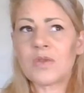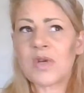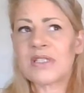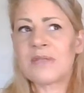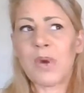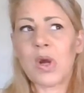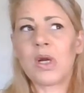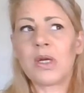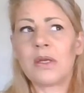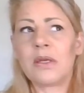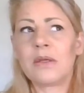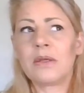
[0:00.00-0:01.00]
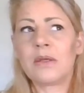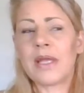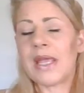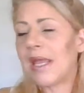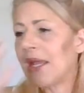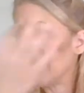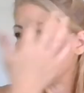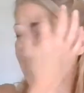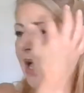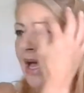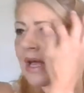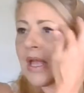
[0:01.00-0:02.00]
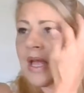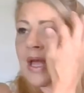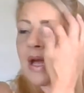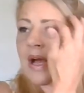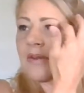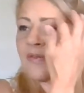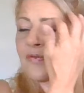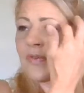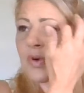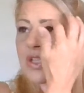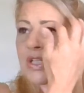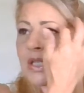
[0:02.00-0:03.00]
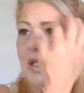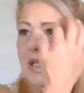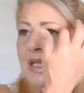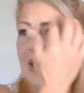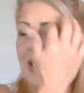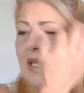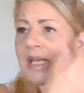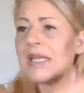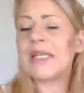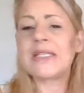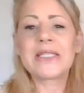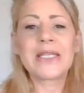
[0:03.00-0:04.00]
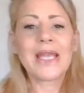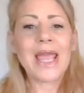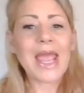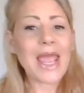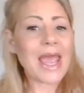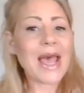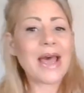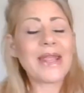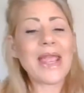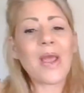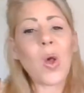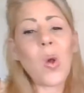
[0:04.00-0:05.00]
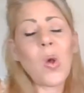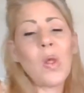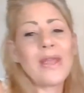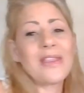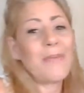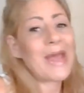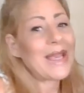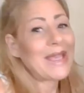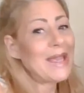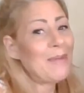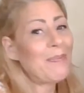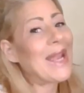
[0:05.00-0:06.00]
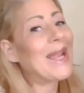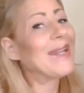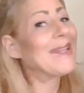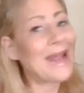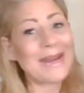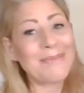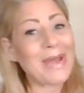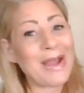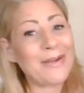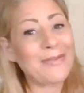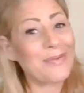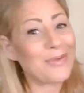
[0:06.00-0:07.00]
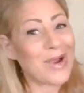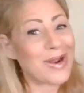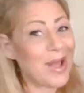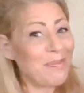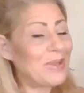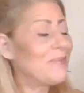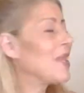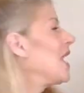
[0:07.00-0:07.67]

dress barn, and uh, unfortunately, it had a hole in the back hip. I had gotten it back from ThredUp,